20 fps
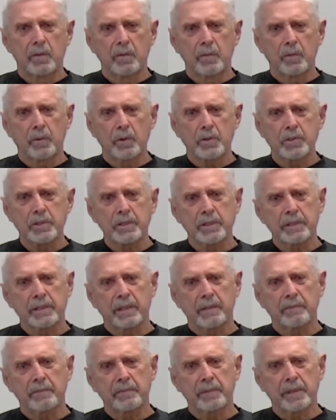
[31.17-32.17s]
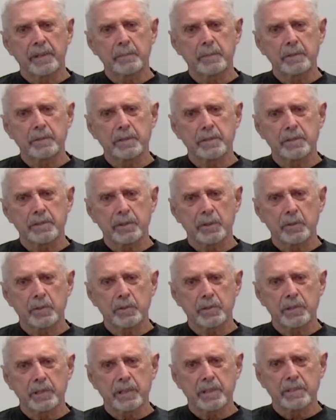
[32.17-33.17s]
Fortunately, our family's
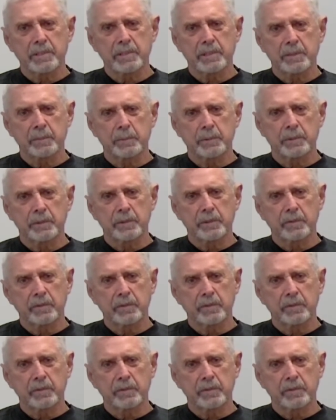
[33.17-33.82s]
association with the